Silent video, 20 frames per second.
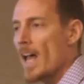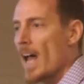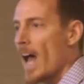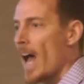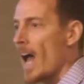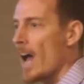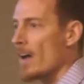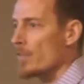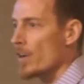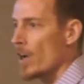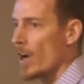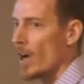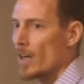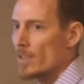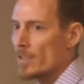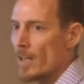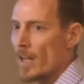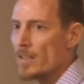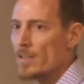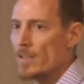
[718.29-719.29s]

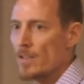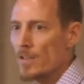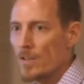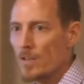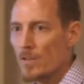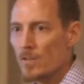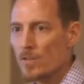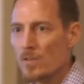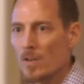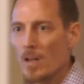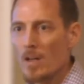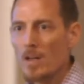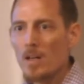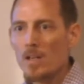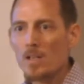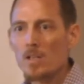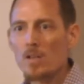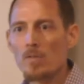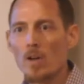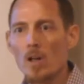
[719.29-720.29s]
half-cocked ideas
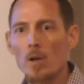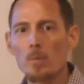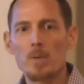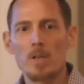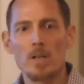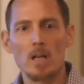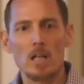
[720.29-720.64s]
developed in a